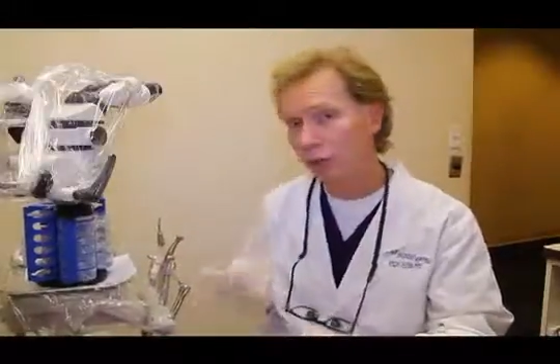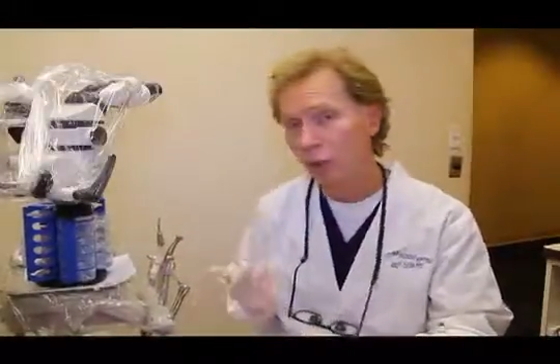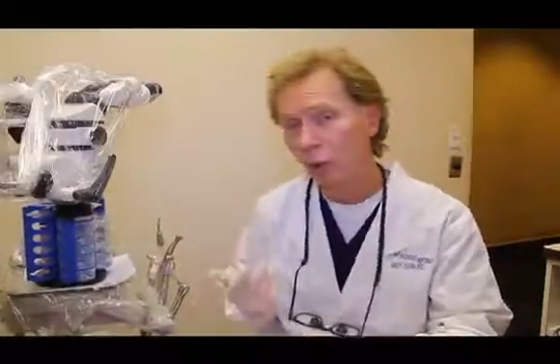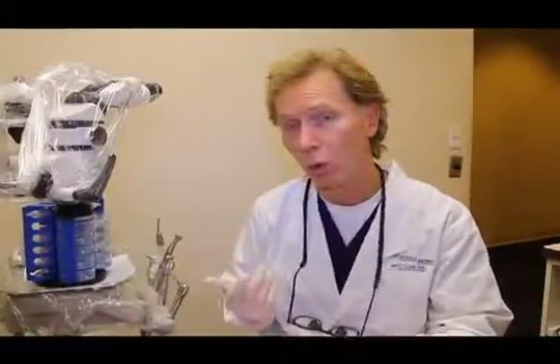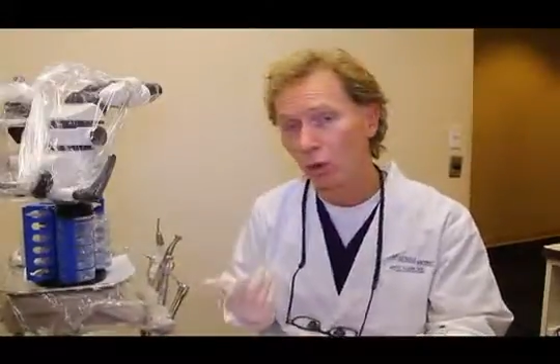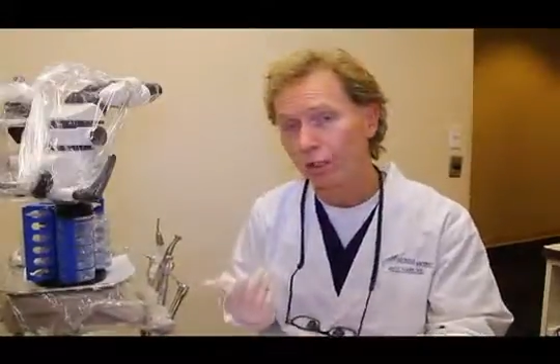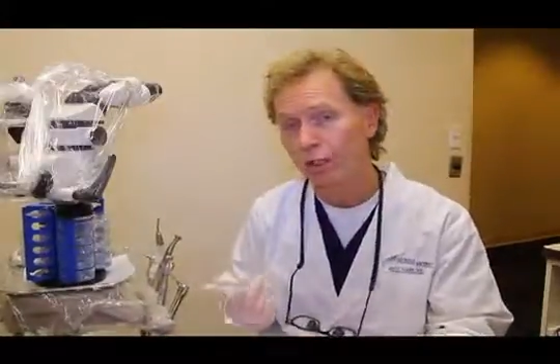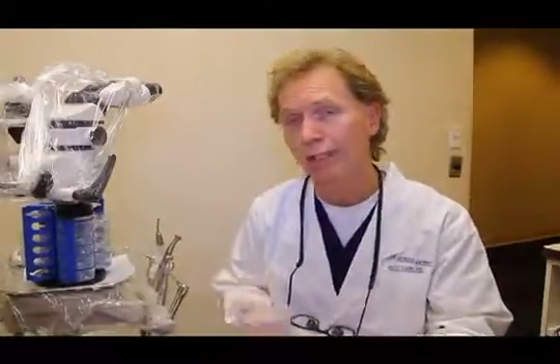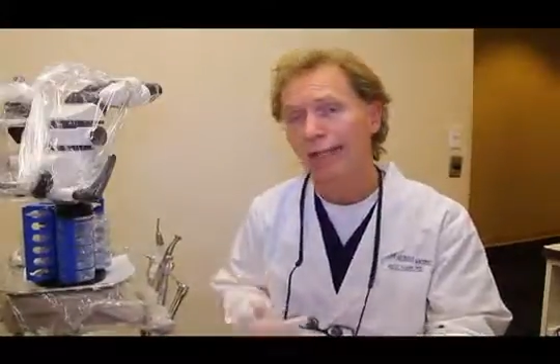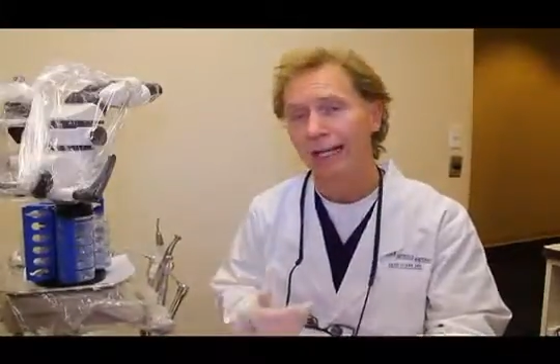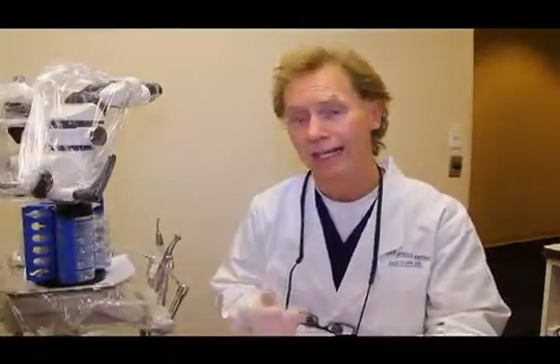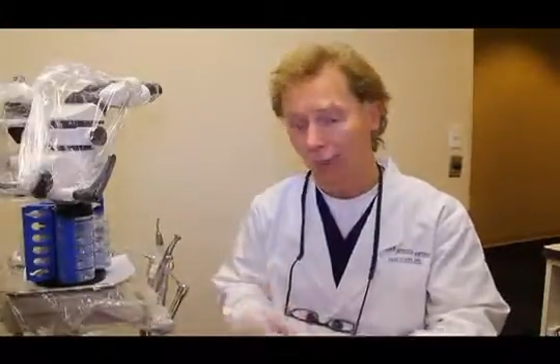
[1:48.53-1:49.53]
of torque,
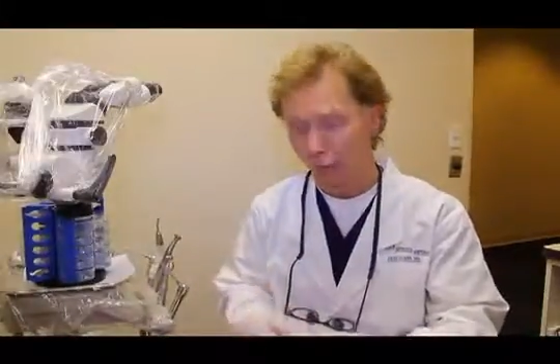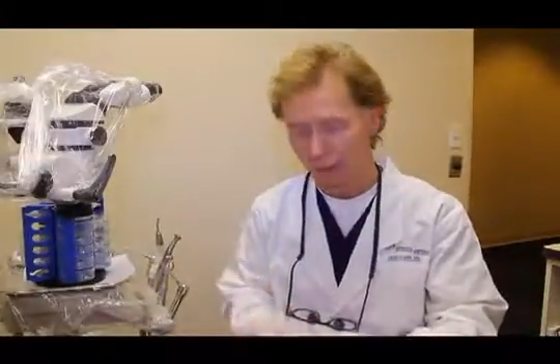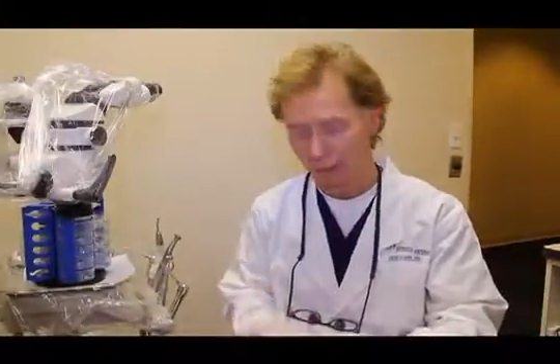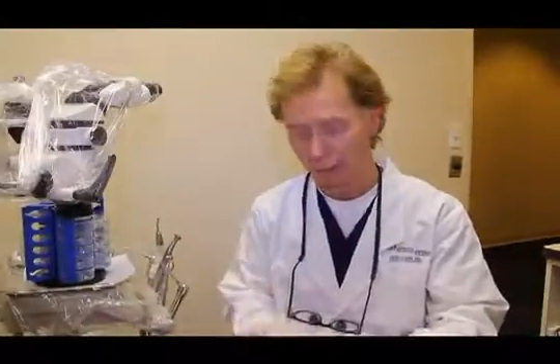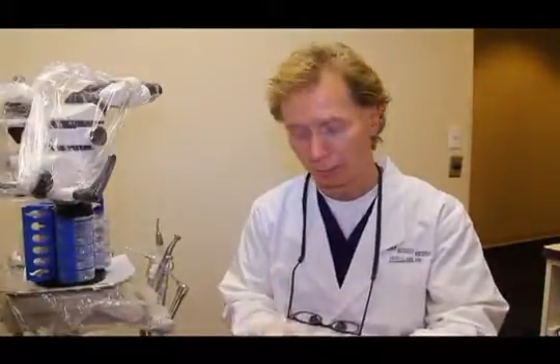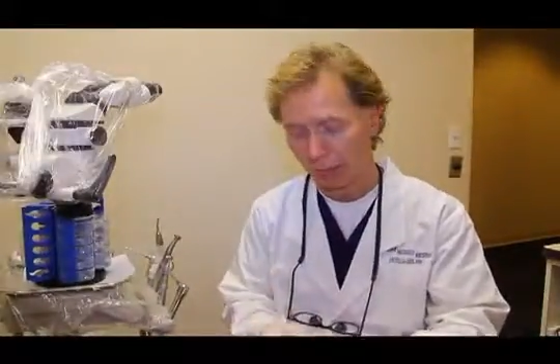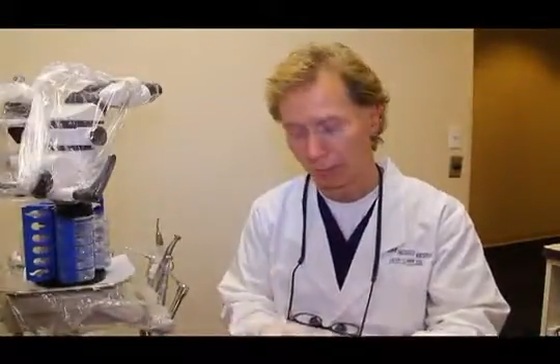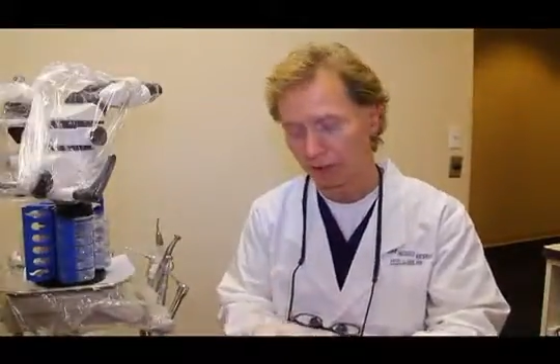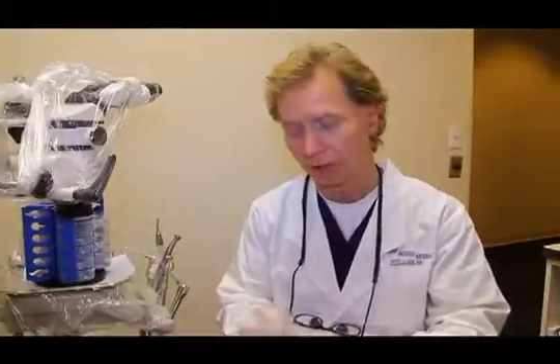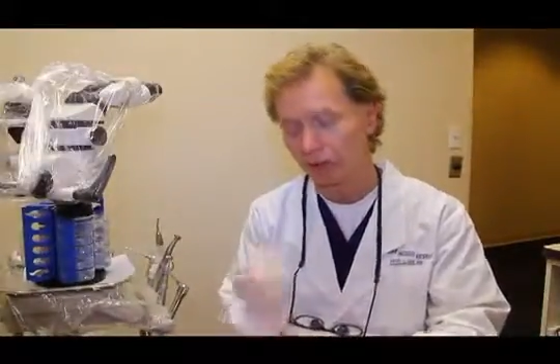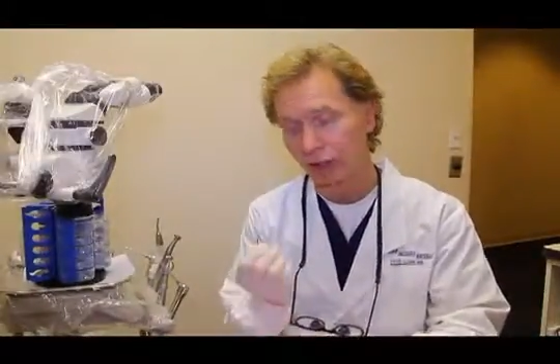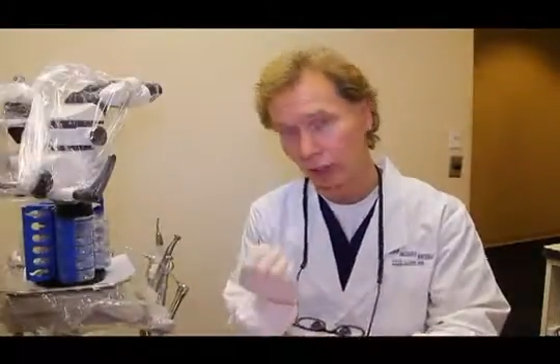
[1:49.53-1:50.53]
and that way the brownie
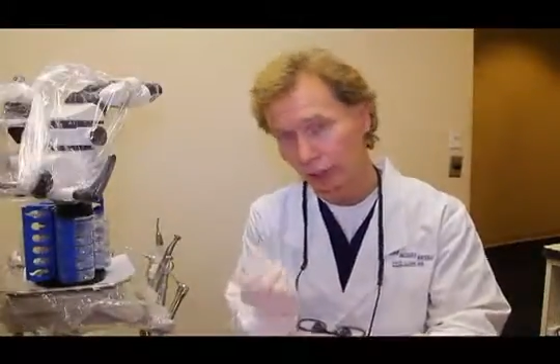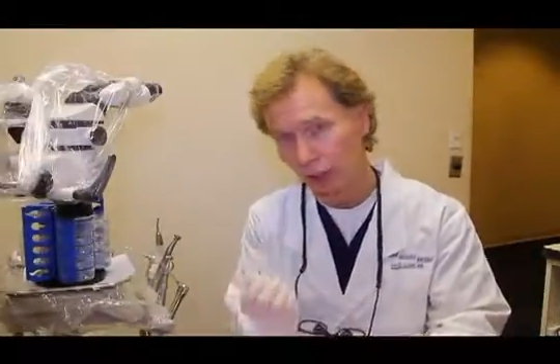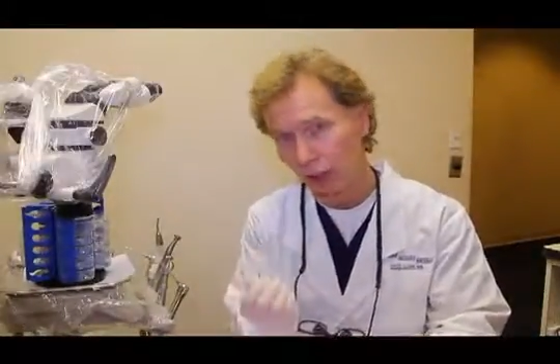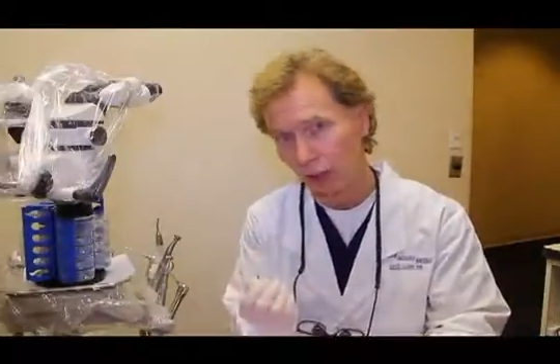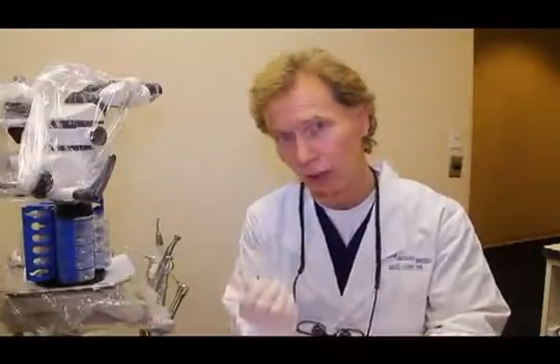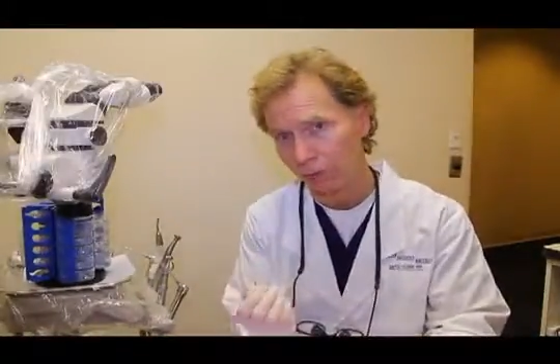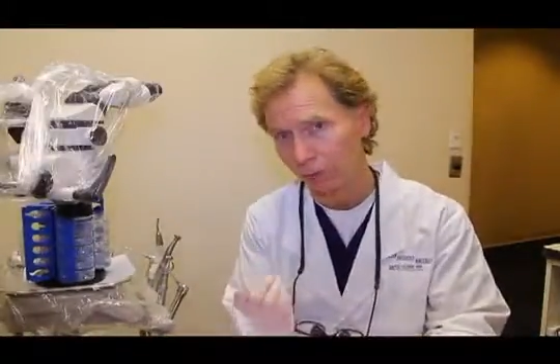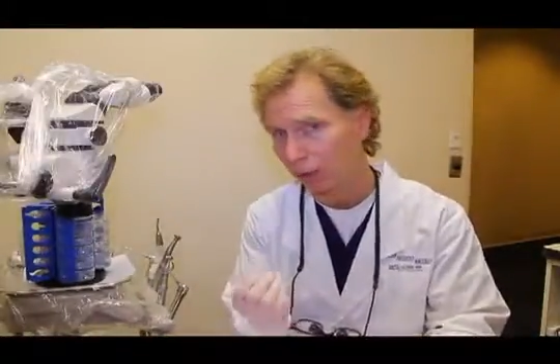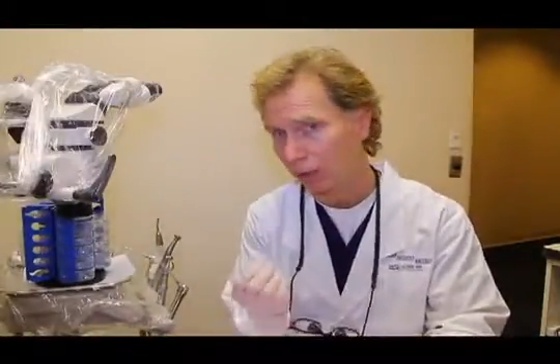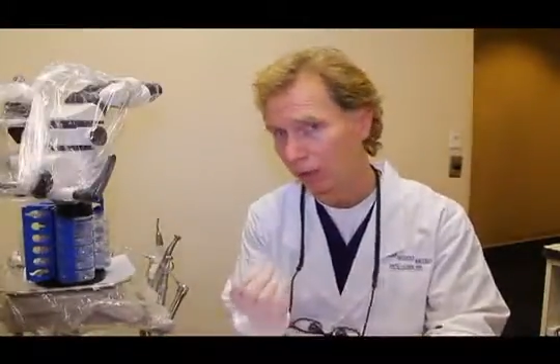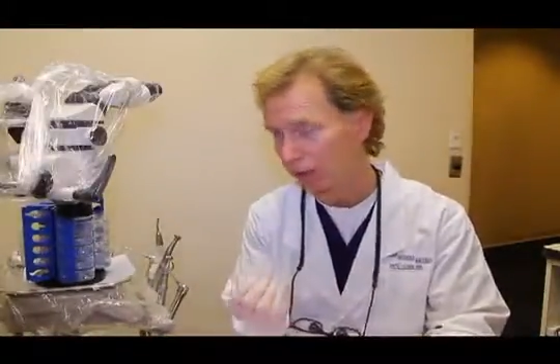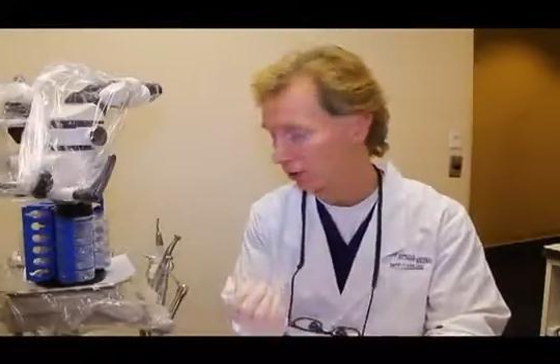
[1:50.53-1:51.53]
doesn't explode. If you run